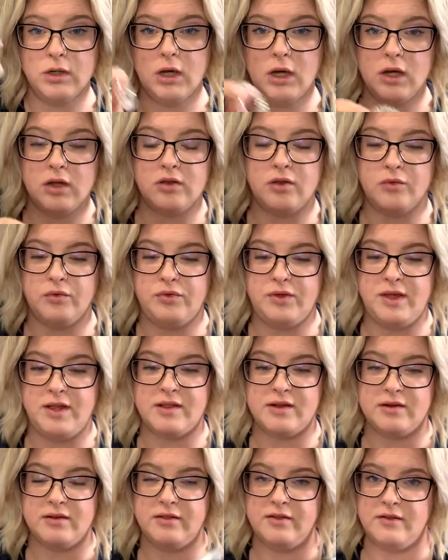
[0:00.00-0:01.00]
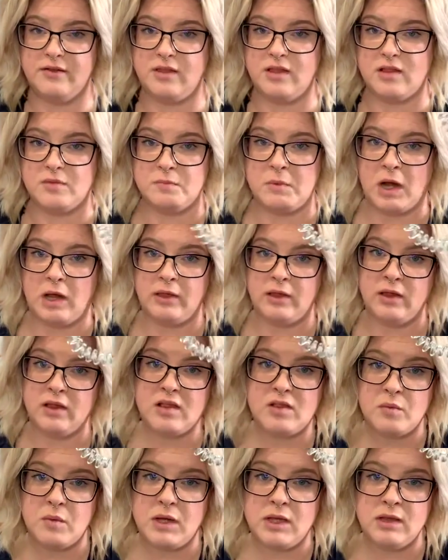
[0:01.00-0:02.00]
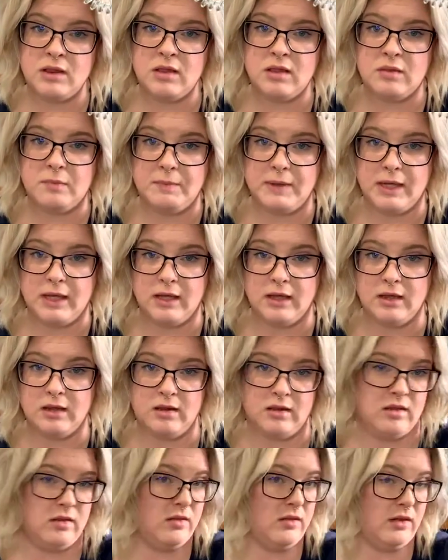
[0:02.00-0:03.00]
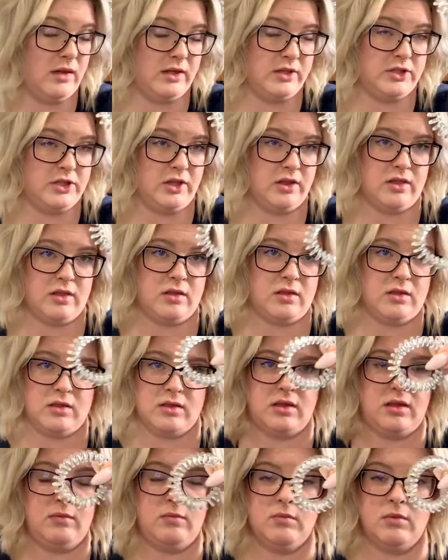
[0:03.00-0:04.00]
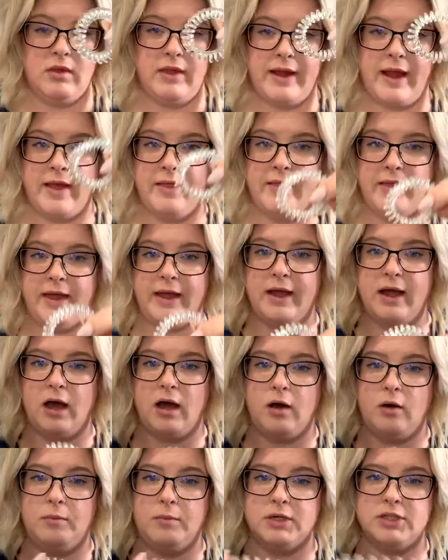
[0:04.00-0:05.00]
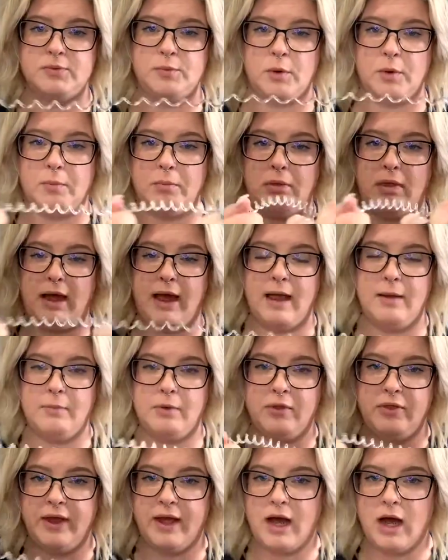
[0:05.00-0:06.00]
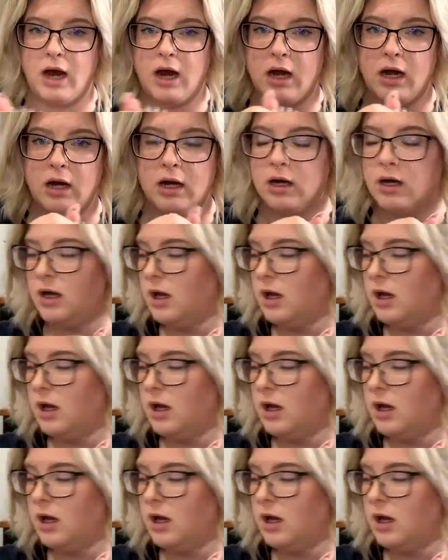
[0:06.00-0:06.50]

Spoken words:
So these are the smallest ones because it just seemed like I like how much more pliable they are.